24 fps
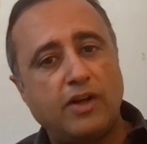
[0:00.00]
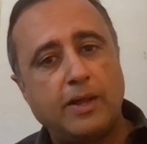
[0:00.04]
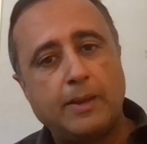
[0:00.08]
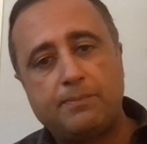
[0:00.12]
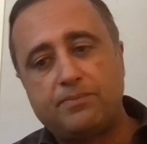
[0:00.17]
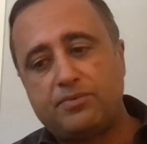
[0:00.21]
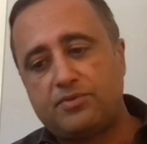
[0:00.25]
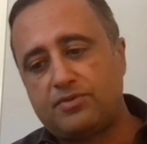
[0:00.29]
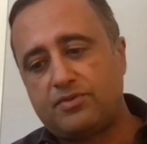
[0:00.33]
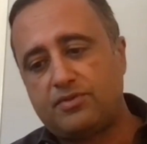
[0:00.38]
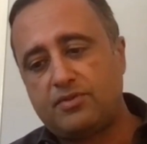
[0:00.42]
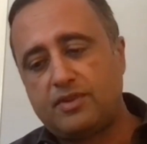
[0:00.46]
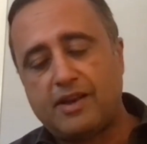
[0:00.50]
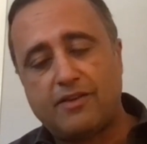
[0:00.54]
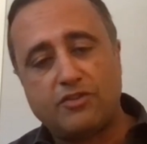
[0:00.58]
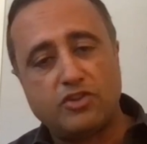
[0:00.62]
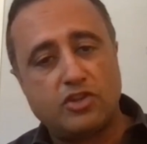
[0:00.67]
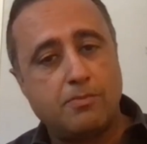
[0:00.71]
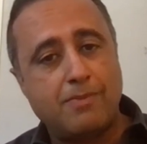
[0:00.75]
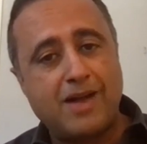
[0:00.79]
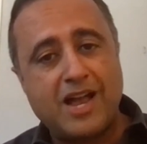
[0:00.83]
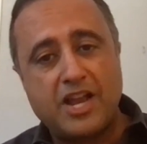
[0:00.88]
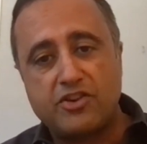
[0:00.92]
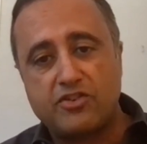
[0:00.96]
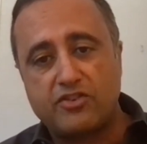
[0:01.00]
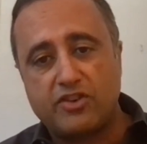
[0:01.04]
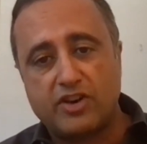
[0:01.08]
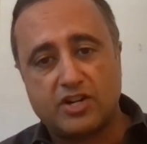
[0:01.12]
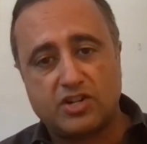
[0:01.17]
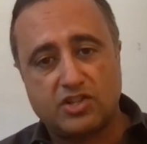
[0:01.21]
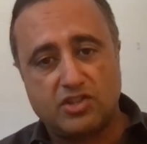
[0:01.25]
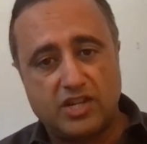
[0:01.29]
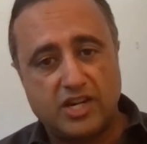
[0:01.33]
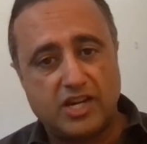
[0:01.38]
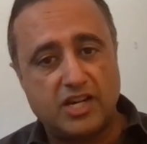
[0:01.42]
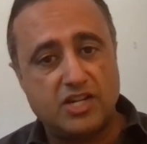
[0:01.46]
Phelps. I was the managing
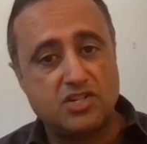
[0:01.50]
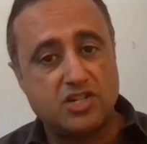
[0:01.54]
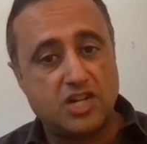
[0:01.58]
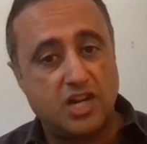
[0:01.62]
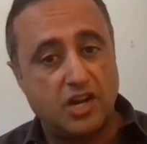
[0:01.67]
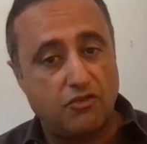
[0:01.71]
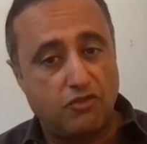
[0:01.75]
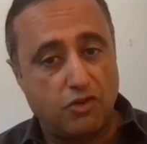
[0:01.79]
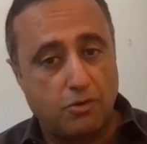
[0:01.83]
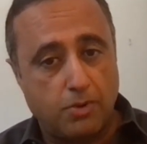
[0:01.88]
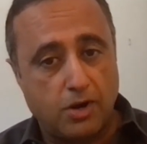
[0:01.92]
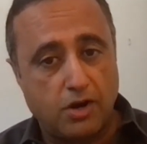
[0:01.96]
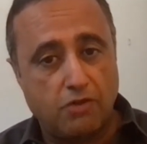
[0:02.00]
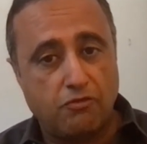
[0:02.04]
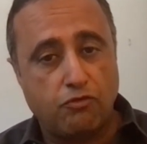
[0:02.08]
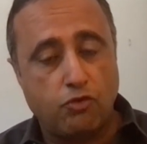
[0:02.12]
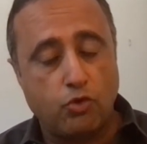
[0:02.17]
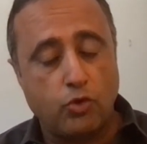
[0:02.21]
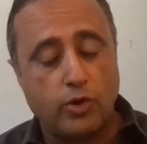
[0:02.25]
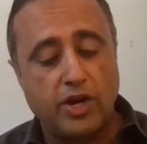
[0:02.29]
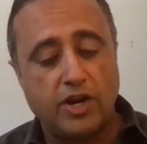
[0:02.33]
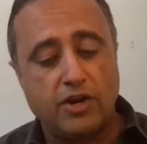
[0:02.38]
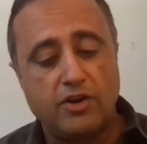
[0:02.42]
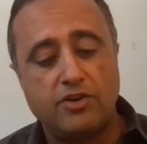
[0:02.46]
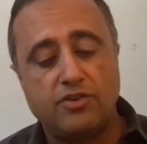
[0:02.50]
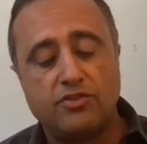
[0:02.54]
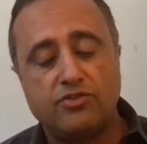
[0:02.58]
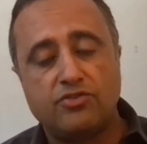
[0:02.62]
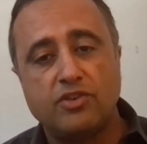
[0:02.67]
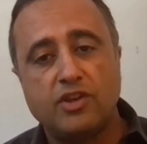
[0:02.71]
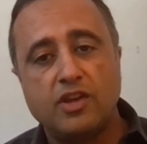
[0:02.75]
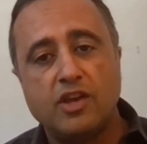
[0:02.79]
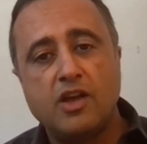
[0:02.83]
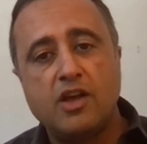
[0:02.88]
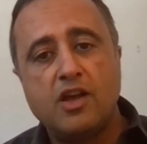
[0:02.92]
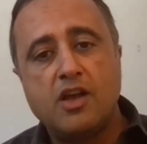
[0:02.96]
director there, stayed for about 4
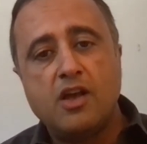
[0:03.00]
years.